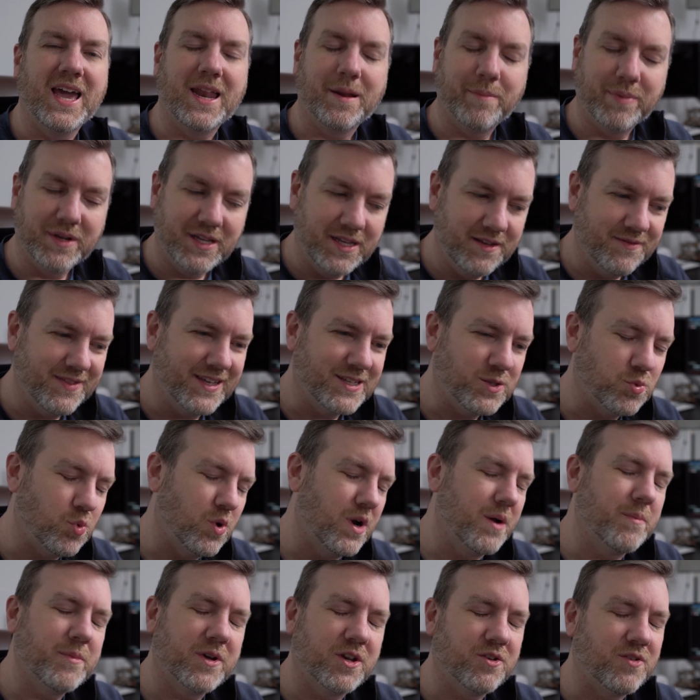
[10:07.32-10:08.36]
And I believe that's
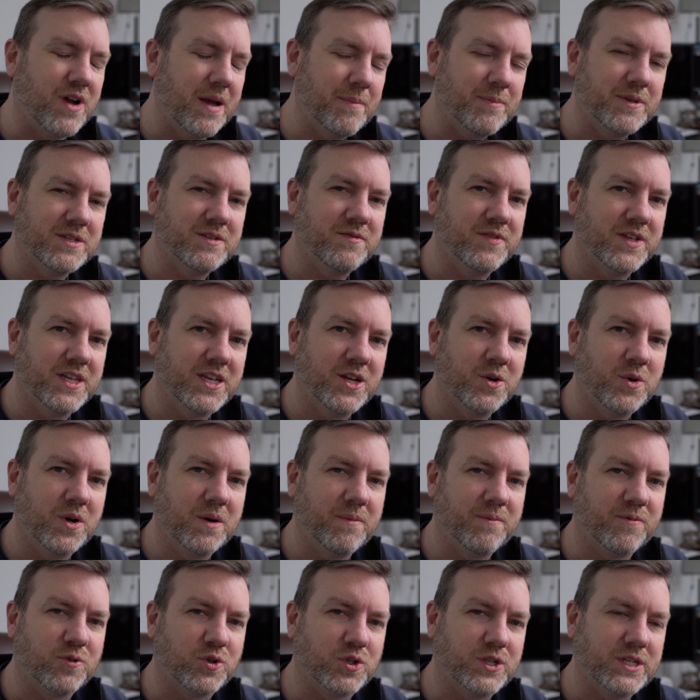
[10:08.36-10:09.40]
where I'm gonna wrap this video
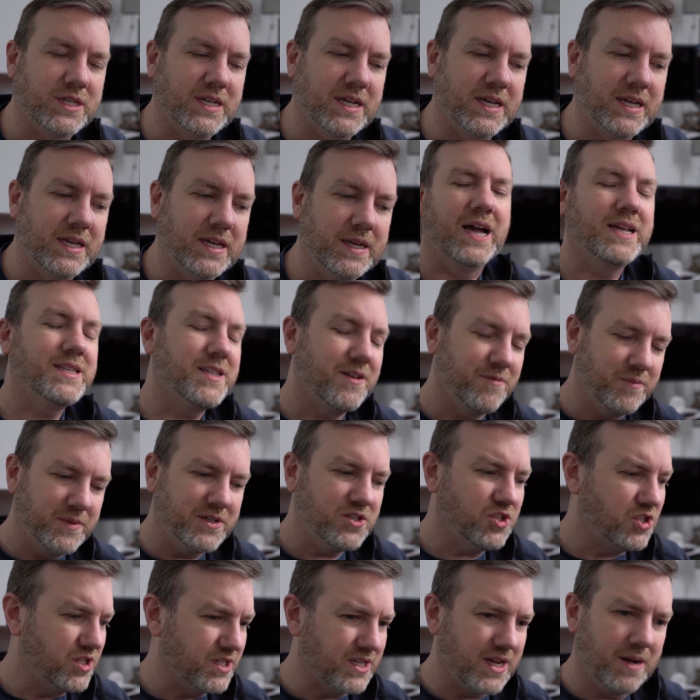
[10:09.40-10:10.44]
up for today. As I've
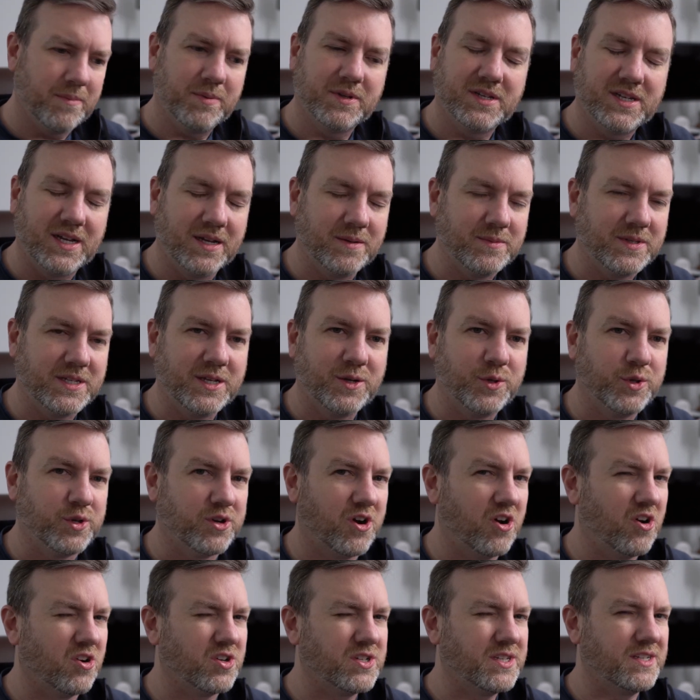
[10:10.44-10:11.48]
mentioned a couple of times now,
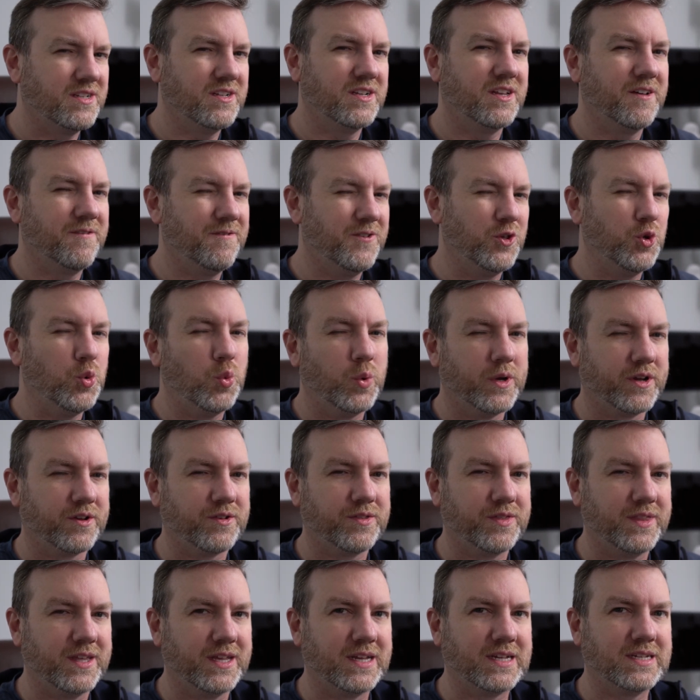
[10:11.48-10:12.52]
there are still a few
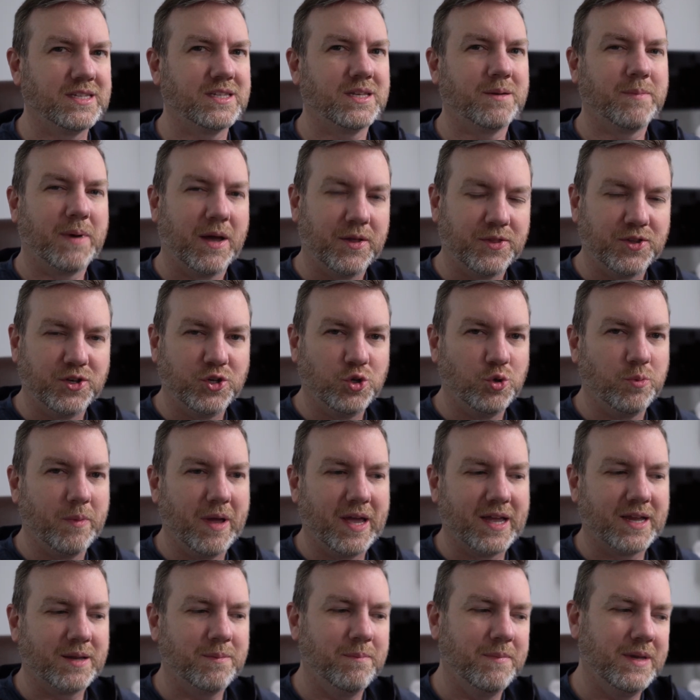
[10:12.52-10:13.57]
weird things about the new
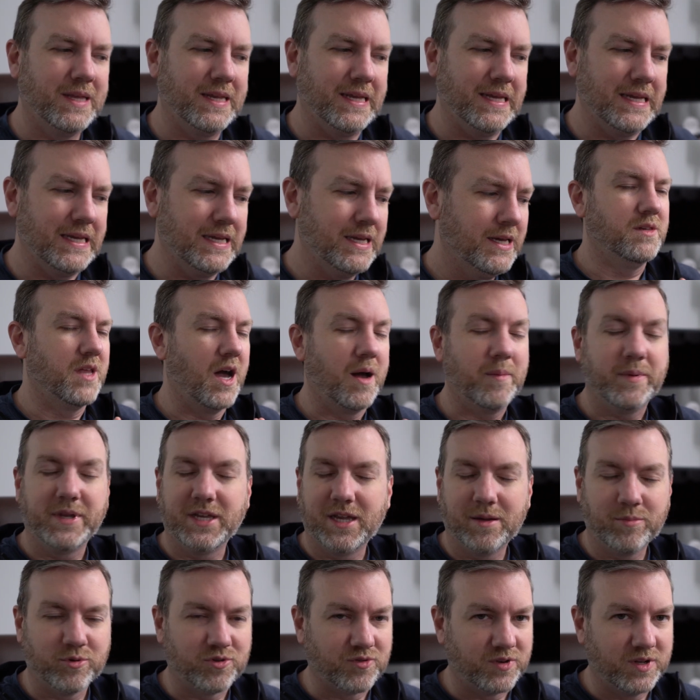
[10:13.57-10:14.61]
Mac Mini, not
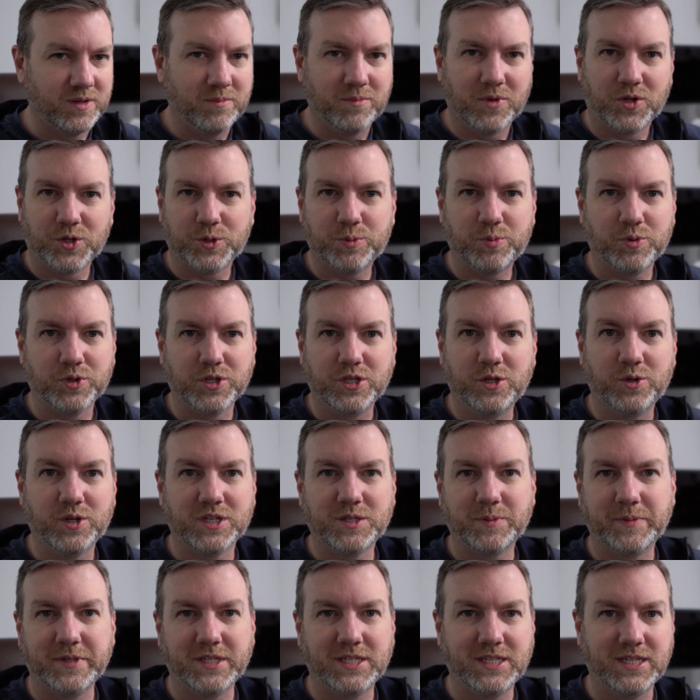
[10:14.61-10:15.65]
being able to run multiple U
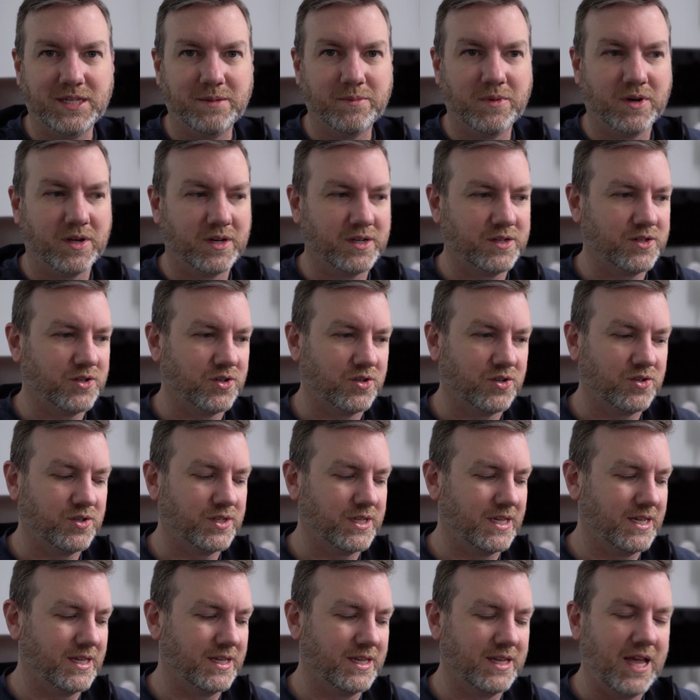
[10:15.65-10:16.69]
S B C monitors
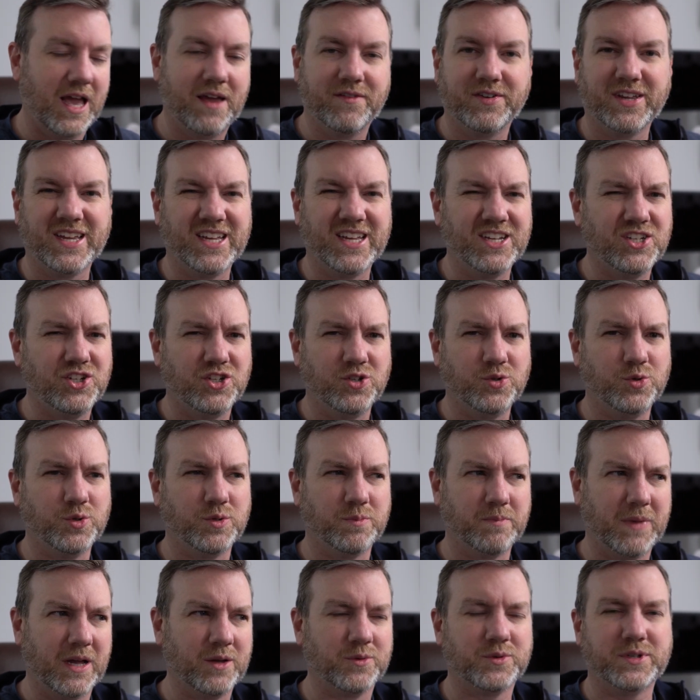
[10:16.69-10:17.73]
and having issues Issues
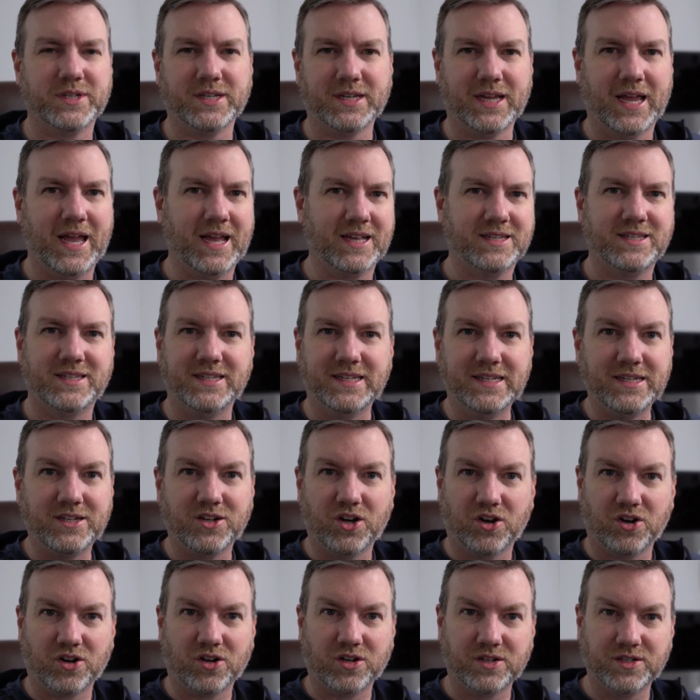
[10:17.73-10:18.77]
mounting S D
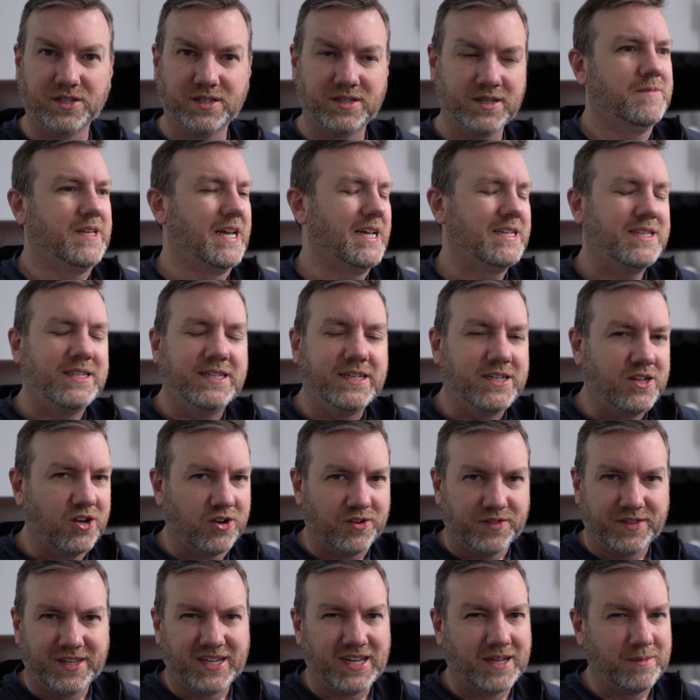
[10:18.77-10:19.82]
cards. The S D
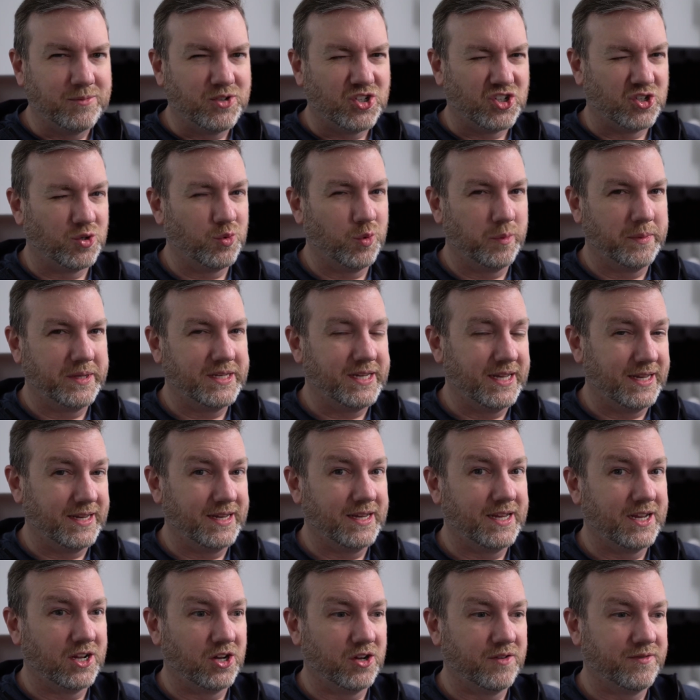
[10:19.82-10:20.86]
card thing I'm sure will be taken
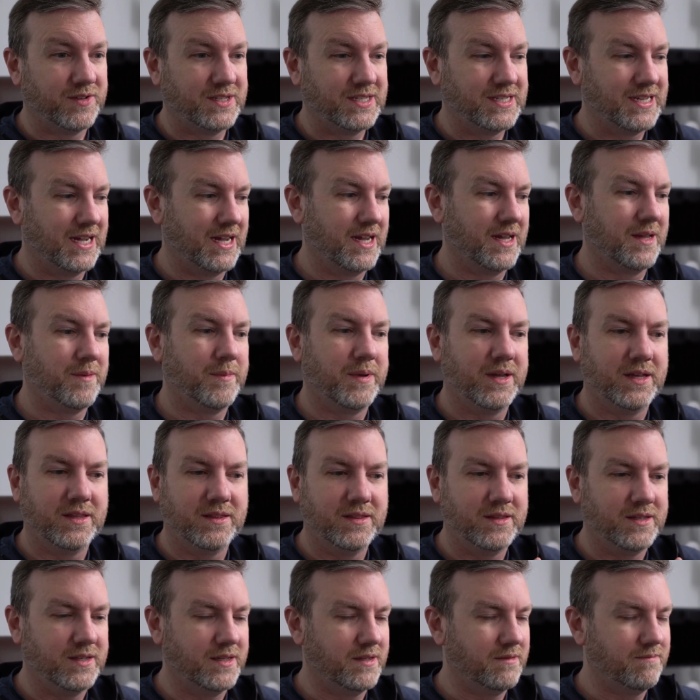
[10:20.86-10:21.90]
care of in time,
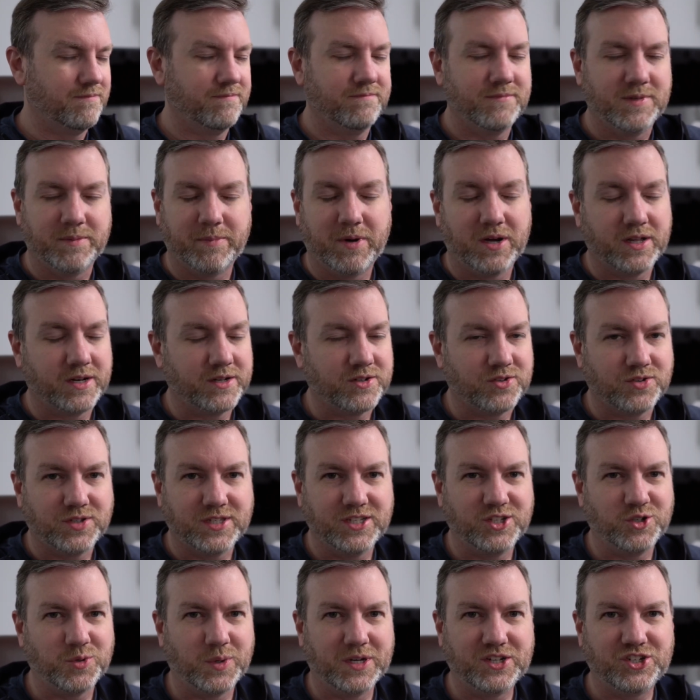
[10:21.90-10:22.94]
and the, the monitor
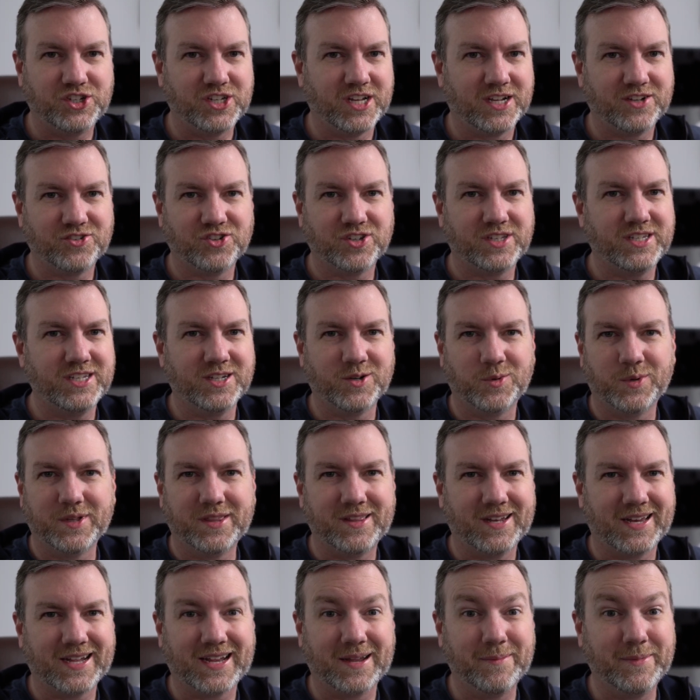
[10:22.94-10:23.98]
situation I'll just deal with,
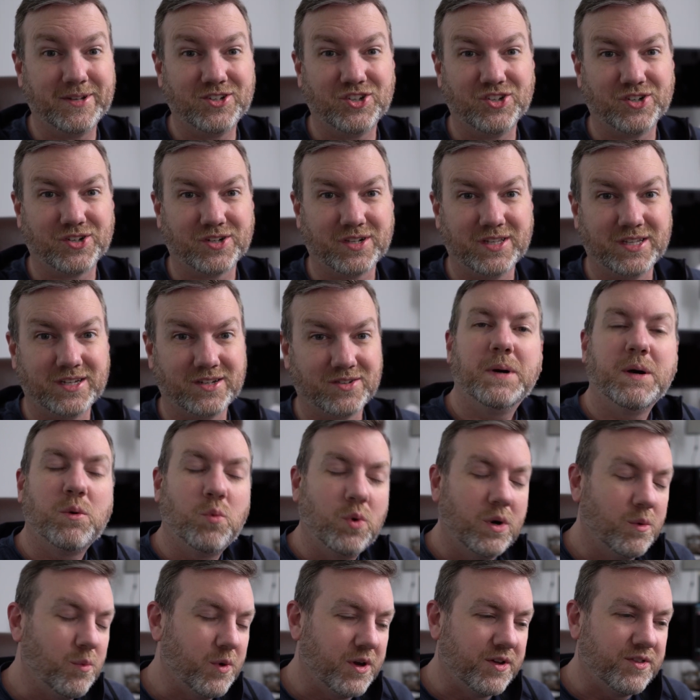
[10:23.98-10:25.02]
like I mentioned earlier. But
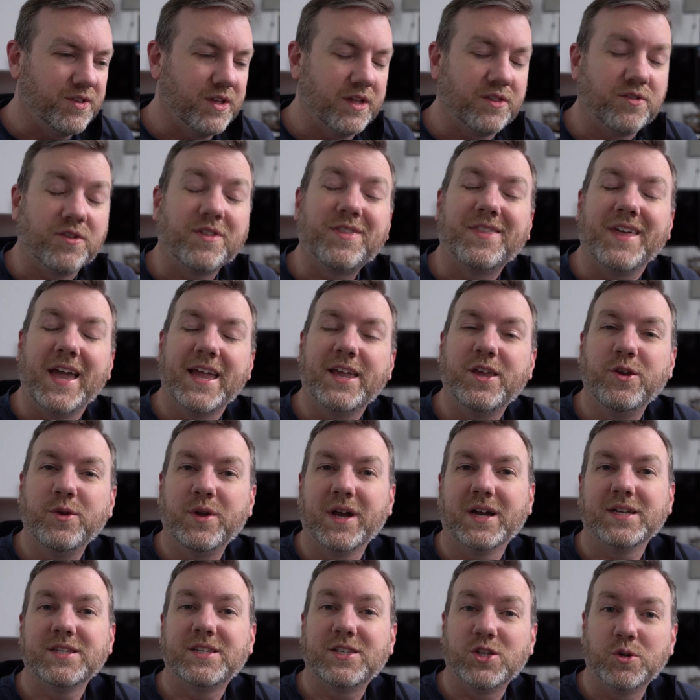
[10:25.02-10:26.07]
one way or the other, thank you
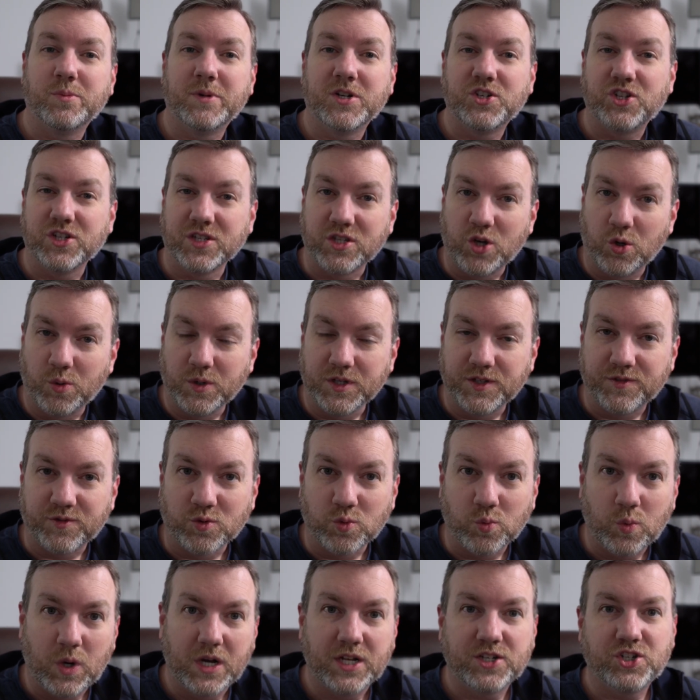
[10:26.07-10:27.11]
guys so much as always for
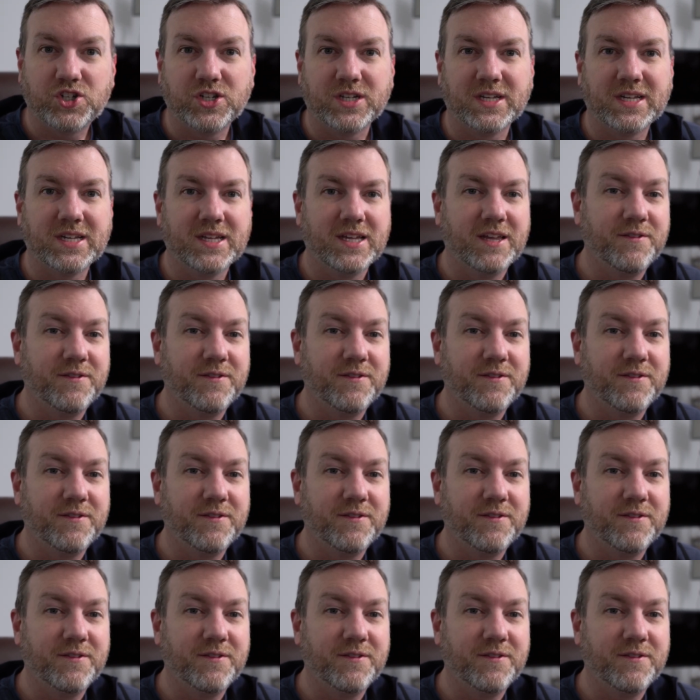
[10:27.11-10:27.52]
watching.